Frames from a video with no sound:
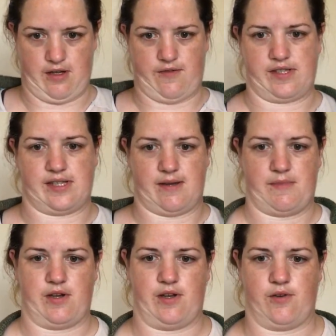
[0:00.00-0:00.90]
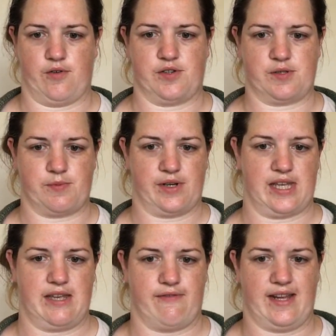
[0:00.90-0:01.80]
of a summer or a
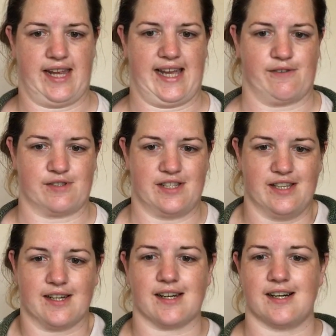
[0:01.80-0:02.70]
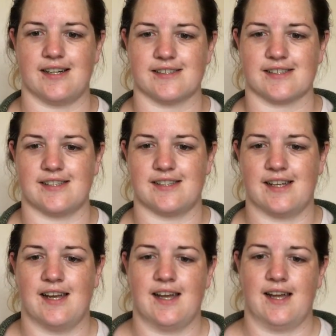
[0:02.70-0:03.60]
spring evening out in the garden.